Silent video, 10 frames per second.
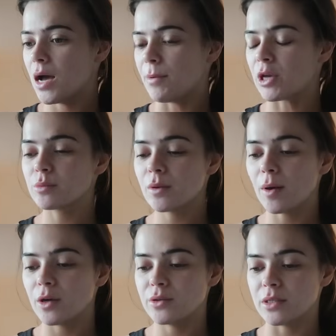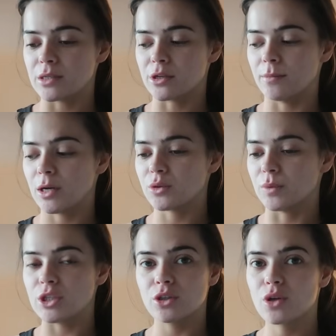Because we were hosting so much,
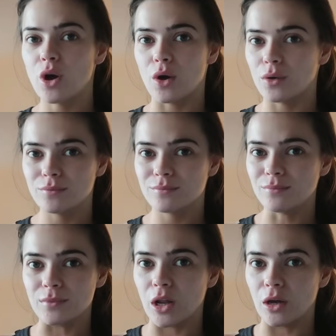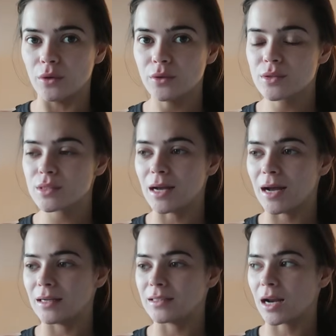we just got loads,
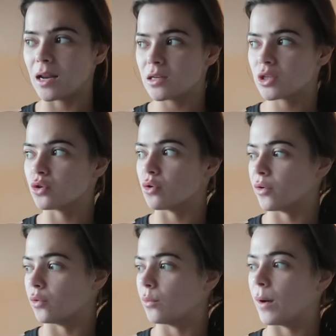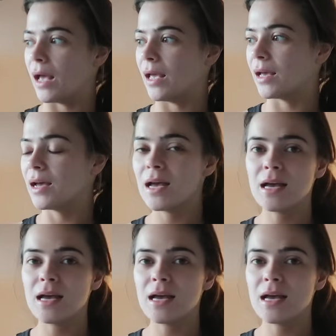and I need to store it all away,